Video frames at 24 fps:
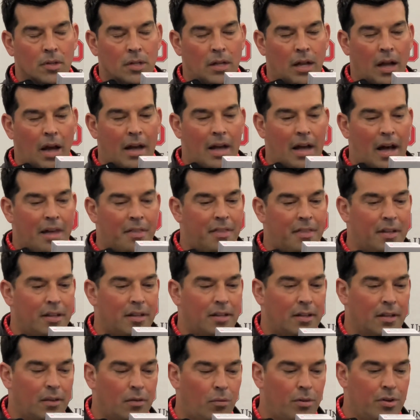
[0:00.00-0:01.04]
Yeah, I
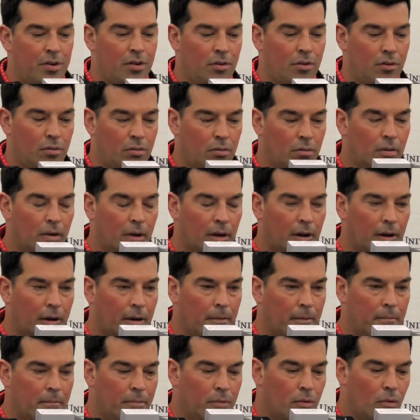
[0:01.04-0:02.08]
think that when you
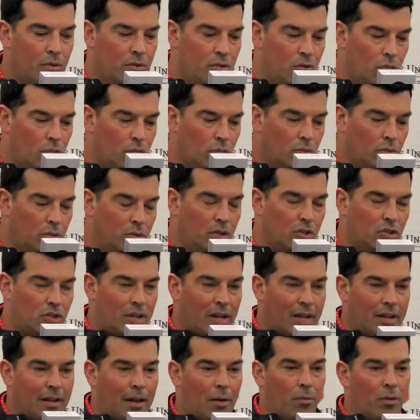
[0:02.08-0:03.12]

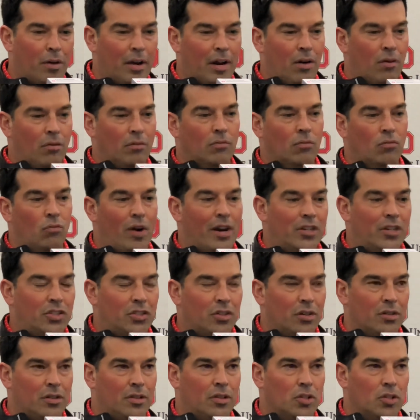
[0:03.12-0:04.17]
say we're going to red shirt